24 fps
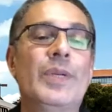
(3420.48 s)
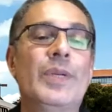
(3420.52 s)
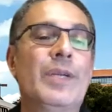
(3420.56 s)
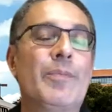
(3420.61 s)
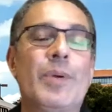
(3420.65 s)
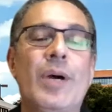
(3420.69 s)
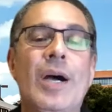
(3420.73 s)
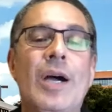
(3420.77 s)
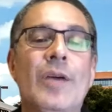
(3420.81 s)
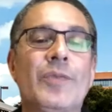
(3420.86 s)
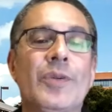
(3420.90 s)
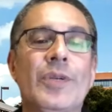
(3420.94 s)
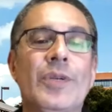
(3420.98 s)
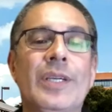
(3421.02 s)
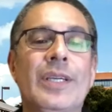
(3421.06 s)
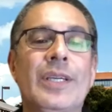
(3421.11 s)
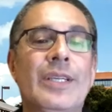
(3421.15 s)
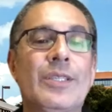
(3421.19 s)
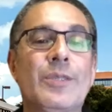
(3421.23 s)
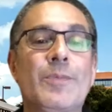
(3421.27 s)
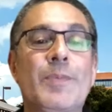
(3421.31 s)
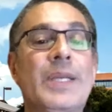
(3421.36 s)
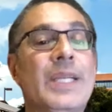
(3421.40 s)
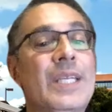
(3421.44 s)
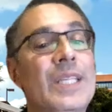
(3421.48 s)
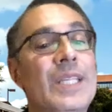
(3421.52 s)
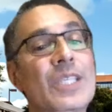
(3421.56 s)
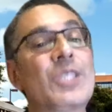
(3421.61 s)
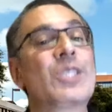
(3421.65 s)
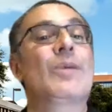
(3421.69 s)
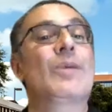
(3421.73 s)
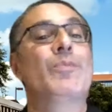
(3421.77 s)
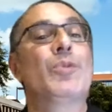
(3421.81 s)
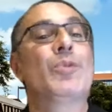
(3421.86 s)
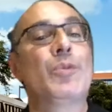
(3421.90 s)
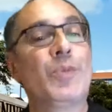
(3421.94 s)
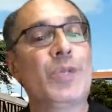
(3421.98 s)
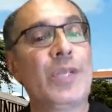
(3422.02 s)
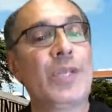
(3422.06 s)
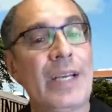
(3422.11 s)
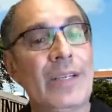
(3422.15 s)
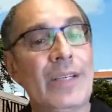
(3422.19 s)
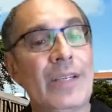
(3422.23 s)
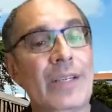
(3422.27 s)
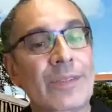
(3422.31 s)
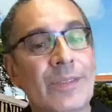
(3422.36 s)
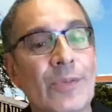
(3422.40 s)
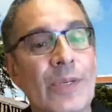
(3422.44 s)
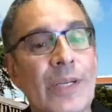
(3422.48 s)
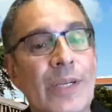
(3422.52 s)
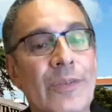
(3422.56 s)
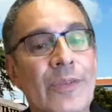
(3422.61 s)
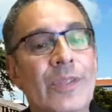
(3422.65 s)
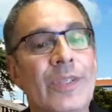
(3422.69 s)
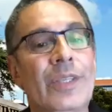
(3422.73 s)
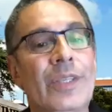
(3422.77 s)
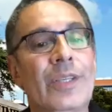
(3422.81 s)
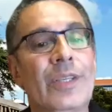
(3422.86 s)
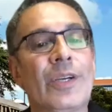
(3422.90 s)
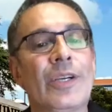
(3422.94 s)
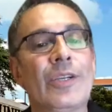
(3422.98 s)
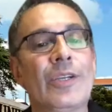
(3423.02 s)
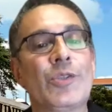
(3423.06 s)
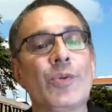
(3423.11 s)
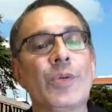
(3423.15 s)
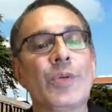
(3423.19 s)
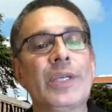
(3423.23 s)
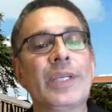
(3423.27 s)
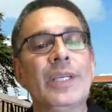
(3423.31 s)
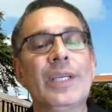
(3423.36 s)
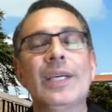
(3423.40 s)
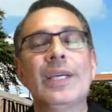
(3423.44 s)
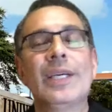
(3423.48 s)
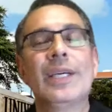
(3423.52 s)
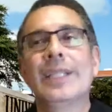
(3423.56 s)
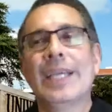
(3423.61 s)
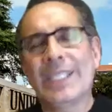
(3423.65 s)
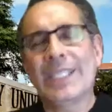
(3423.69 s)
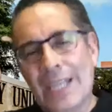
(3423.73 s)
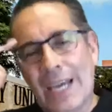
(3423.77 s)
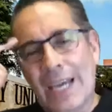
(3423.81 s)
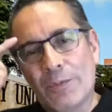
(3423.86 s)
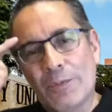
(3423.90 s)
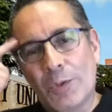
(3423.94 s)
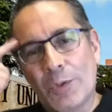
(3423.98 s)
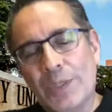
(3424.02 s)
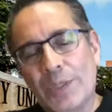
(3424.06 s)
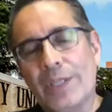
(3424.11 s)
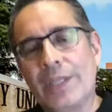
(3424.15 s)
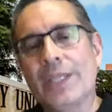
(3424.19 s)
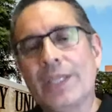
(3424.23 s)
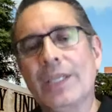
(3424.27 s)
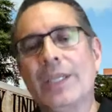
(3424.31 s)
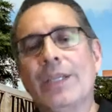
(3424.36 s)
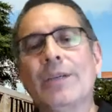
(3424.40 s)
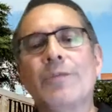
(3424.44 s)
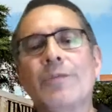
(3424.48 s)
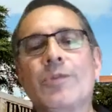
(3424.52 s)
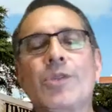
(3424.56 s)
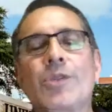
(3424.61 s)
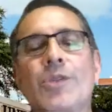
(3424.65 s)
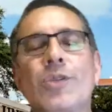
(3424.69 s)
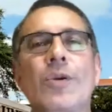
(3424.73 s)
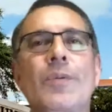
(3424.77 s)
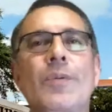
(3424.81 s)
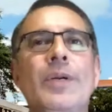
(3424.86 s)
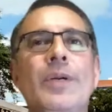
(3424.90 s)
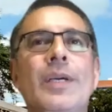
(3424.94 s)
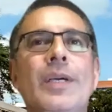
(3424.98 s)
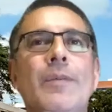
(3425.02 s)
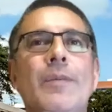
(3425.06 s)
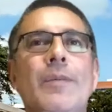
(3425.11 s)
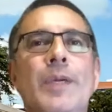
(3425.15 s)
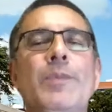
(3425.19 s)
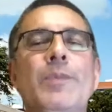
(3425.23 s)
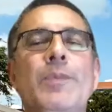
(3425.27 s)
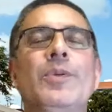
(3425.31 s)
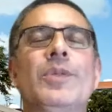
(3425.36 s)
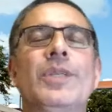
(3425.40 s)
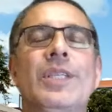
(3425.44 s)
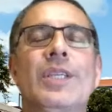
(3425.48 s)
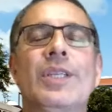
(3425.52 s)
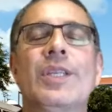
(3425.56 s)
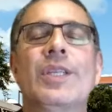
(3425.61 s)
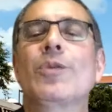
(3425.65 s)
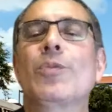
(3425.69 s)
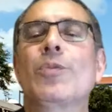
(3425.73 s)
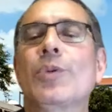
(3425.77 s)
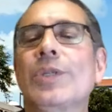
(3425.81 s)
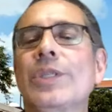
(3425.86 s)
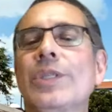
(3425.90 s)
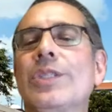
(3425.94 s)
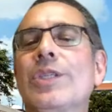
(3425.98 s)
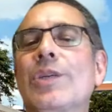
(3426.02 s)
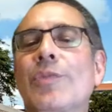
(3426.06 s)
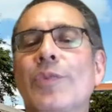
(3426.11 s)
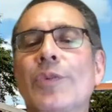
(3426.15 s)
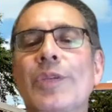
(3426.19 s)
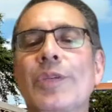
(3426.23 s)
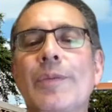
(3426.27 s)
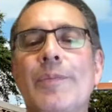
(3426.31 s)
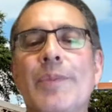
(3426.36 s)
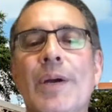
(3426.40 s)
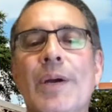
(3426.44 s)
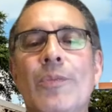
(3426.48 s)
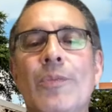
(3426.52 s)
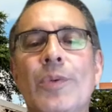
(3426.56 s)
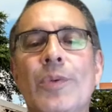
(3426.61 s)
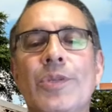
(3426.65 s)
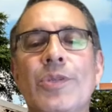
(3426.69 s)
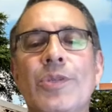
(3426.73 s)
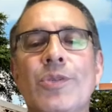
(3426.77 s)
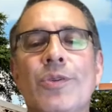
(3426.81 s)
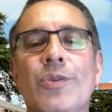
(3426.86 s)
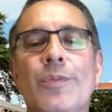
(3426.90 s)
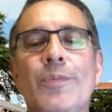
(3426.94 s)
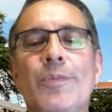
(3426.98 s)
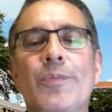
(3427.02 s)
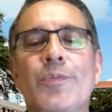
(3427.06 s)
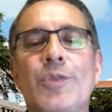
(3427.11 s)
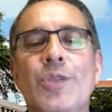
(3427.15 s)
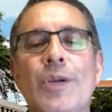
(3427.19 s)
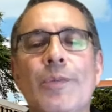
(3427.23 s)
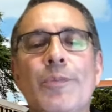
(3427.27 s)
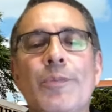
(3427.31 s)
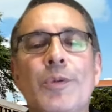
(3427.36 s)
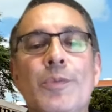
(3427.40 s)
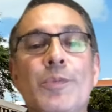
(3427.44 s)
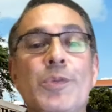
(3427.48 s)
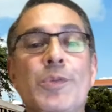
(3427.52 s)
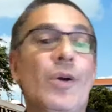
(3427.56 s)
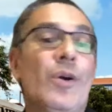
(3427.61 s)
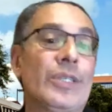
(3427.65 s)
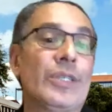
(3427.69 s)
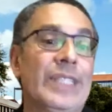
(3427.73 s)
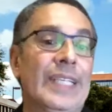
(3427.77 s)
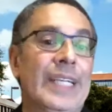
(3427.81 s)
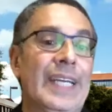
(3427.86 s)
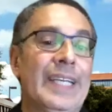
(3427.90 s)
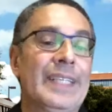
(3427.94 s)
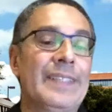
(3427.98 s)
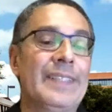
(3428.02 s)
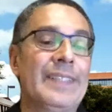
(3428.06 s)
in poverty has been in the suburbs now around the country. That's not what we think of, so people need to think really differently about what the suburbs are today.